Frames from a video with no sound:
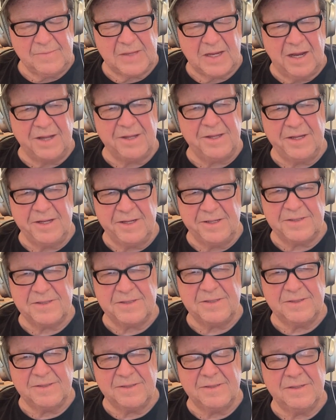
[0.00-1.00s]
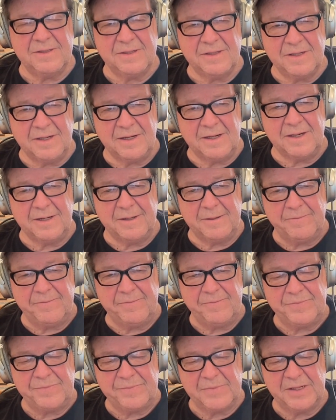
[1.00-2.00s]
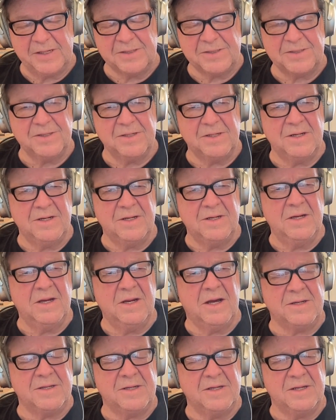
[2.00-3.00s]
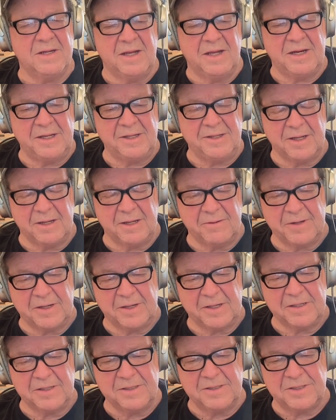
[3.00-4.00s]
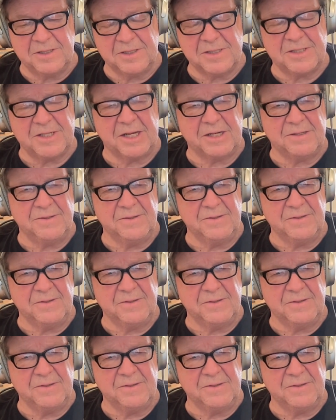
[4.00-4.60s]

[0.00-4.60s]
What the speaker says: think it's not anything we can just take too